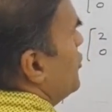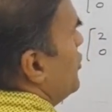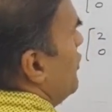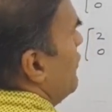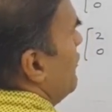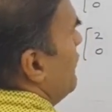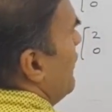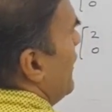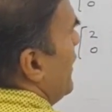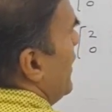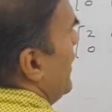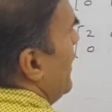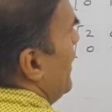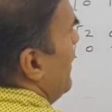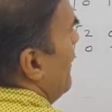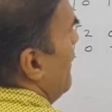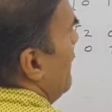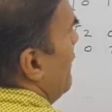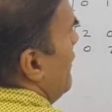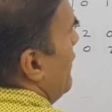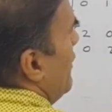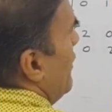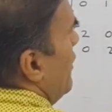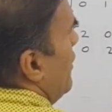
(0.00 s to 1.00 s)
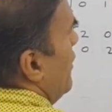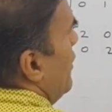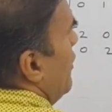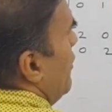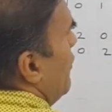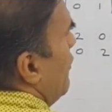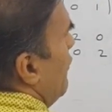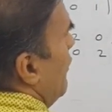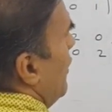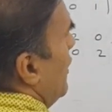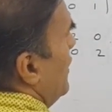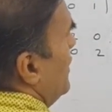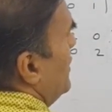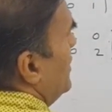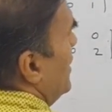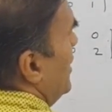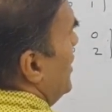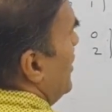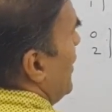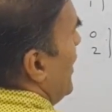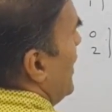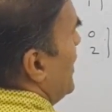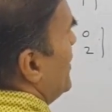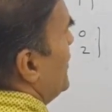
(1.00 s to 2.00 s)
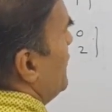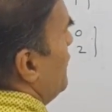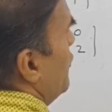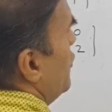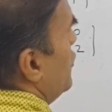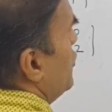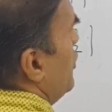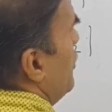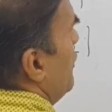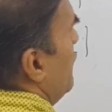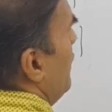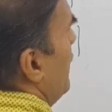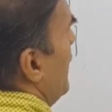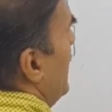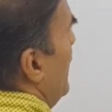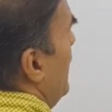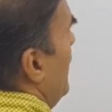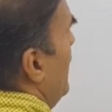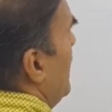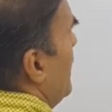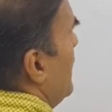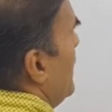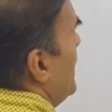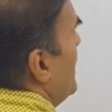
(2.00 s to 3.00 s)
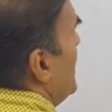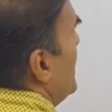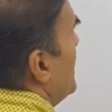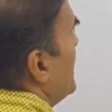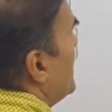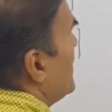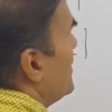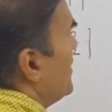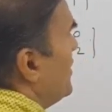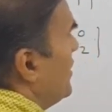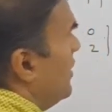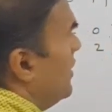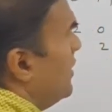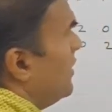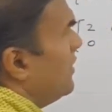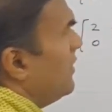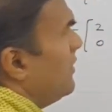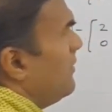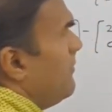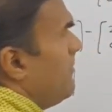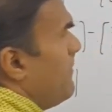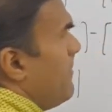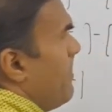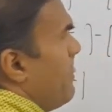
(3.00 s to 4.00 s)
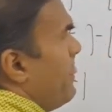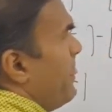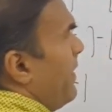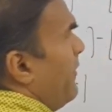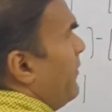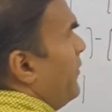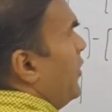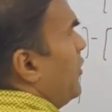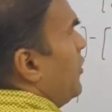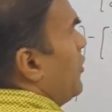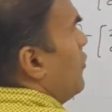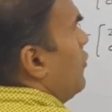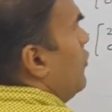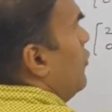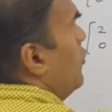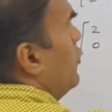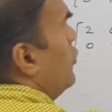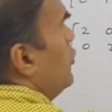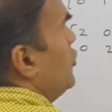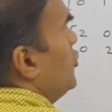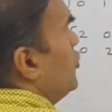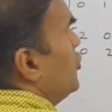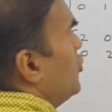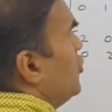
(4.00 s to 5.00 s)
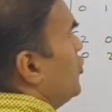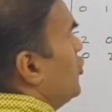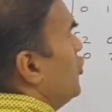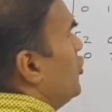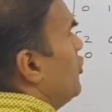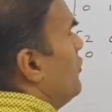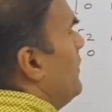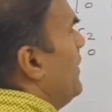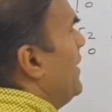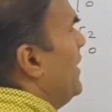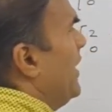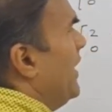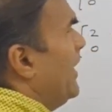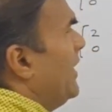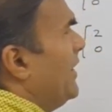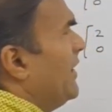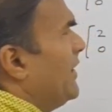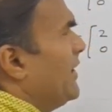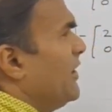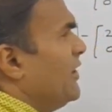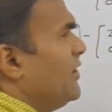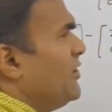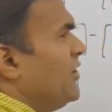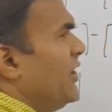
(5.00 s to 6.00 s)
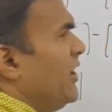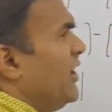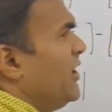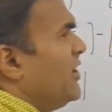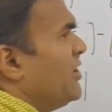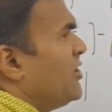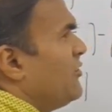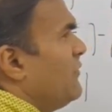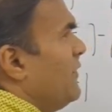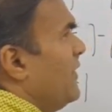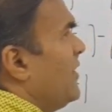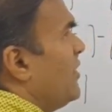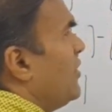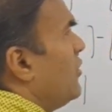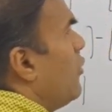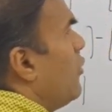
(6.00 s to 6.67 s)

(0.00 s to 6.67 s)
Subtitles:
of a. What is a transpose of a? Sir, the rows should be interchanged with